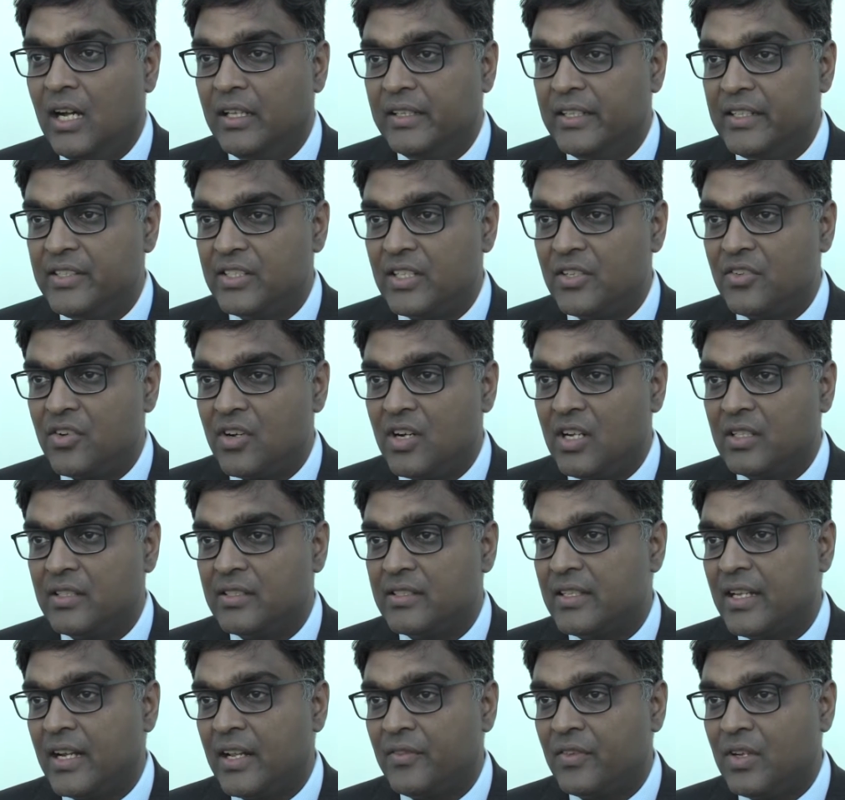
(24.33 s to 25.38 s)
These are
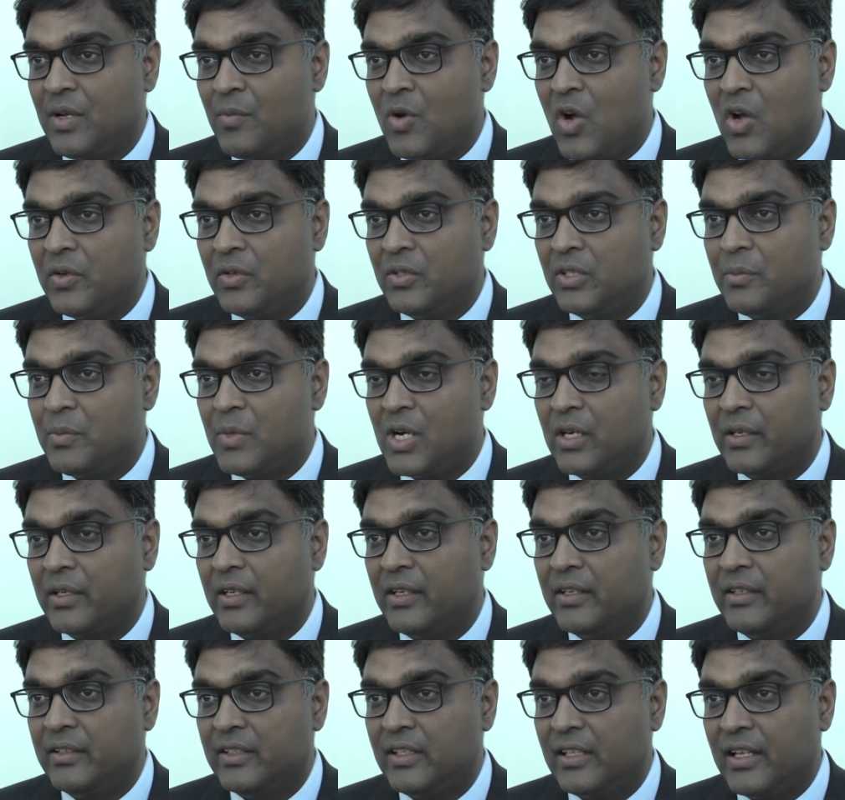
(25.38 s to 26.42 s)
drugs that have come onto the
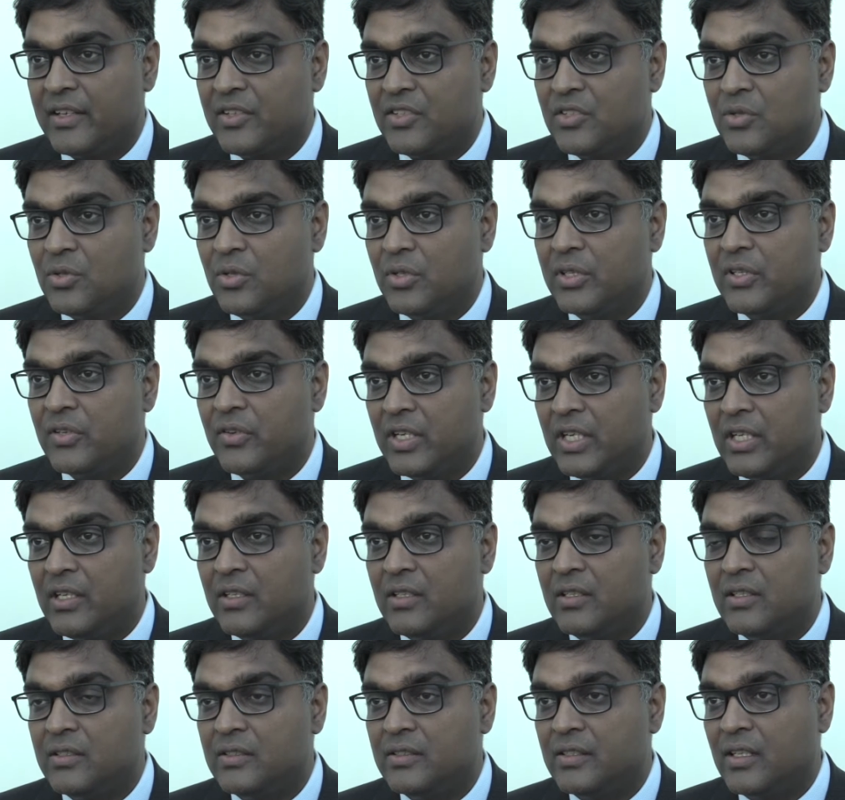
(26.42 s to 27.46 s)
market in the last 2 or 3
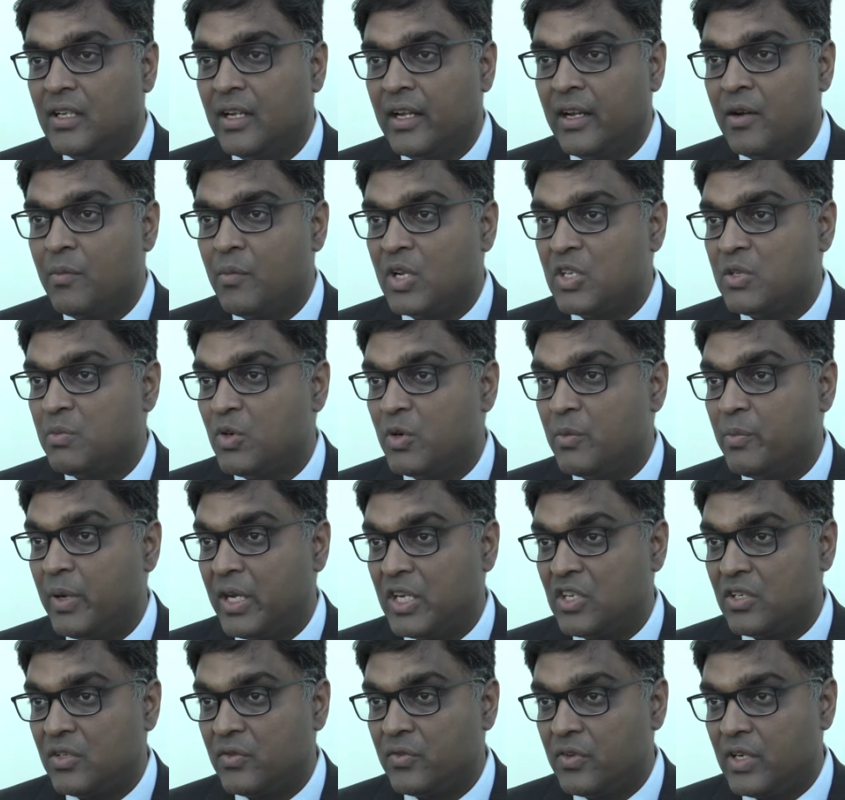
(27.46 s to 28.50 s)
years and are much more
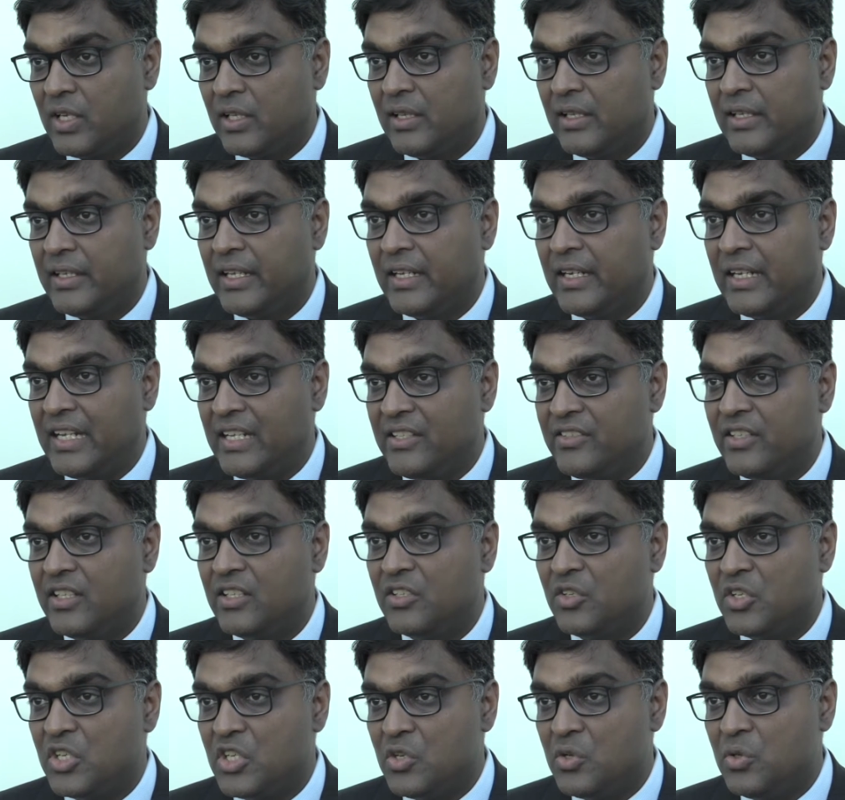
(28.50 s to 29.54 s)
patient-friendly and easier
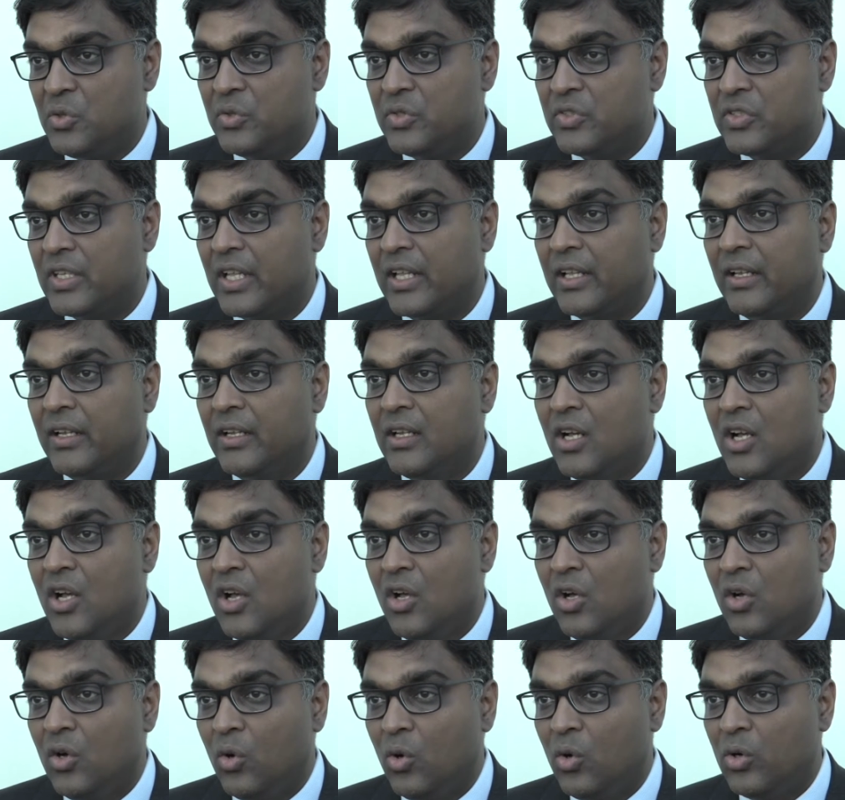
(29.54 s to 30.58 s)
to use than
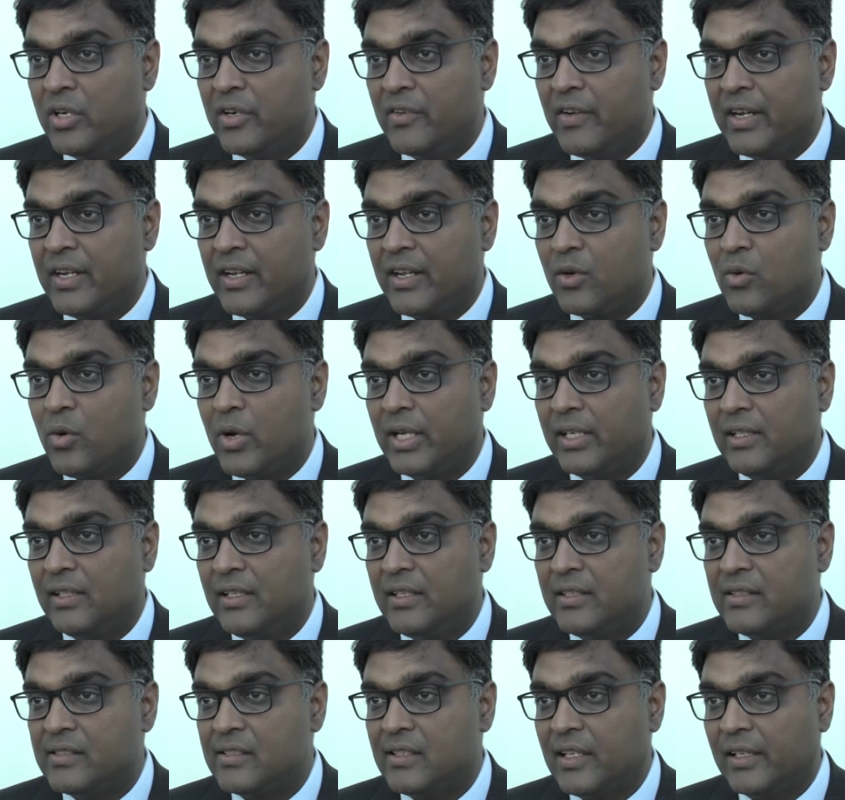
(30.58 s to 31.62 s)
older
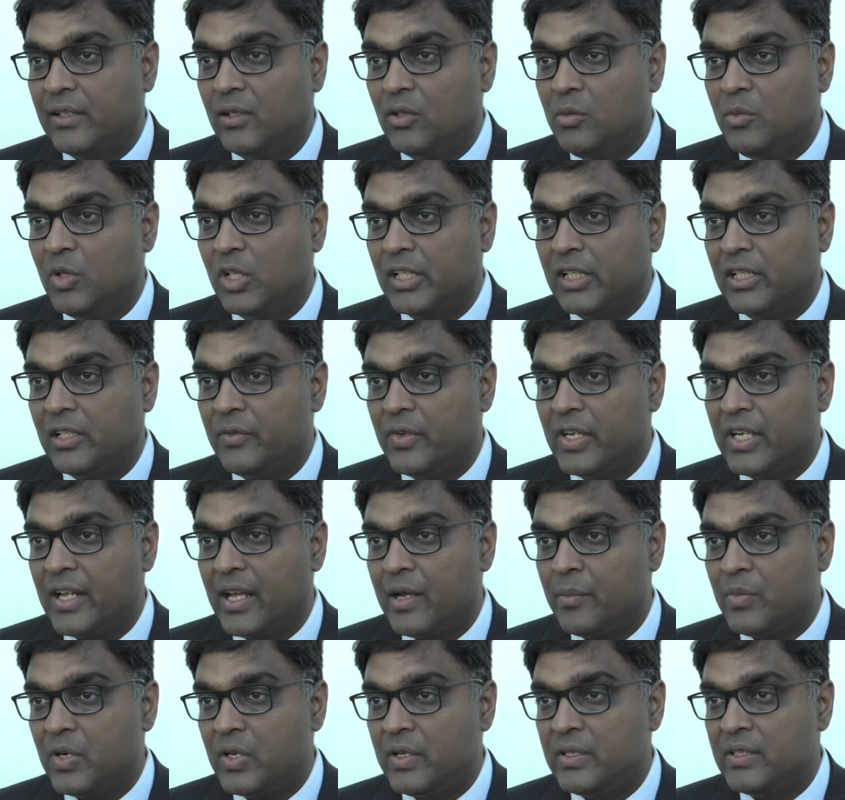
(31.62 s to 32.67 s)
anticoagulants like low molecular weight
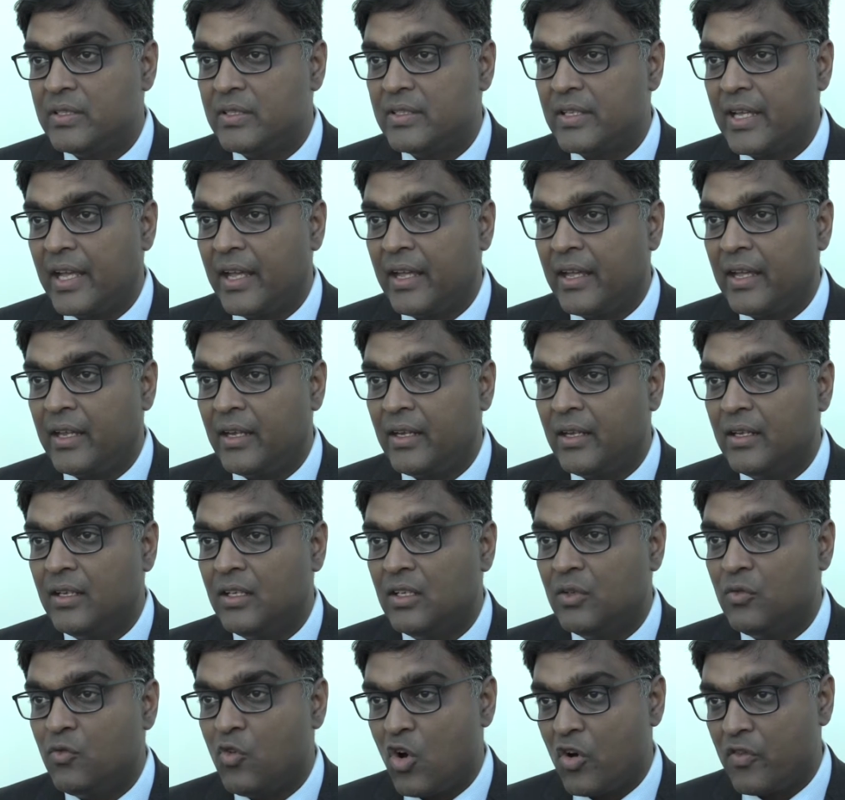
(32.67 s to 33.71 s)
heparins and
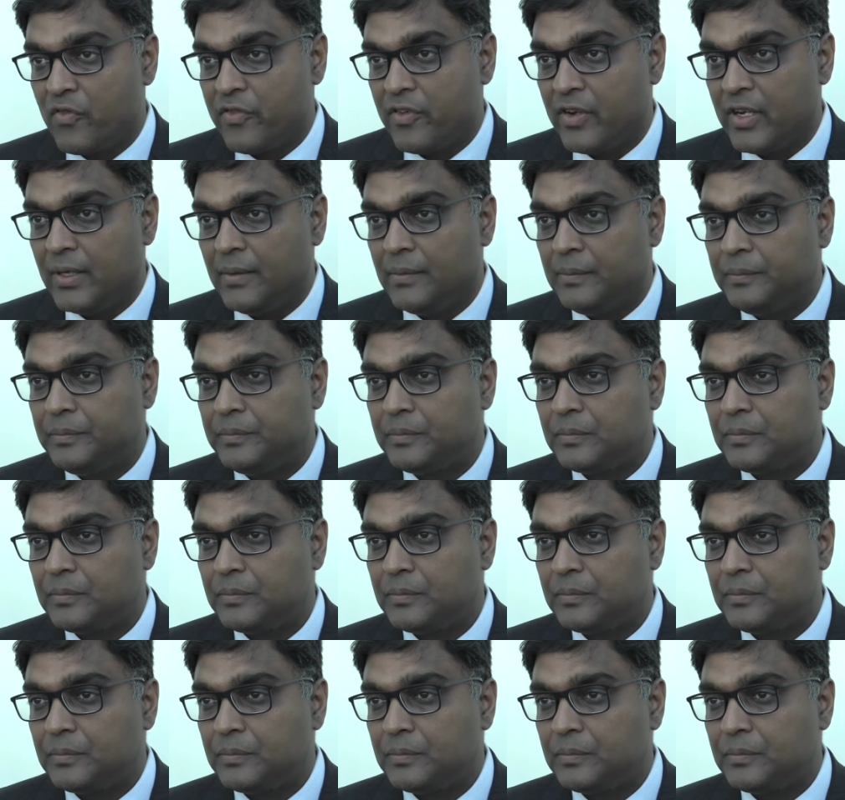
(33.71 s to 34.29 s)
warfarin.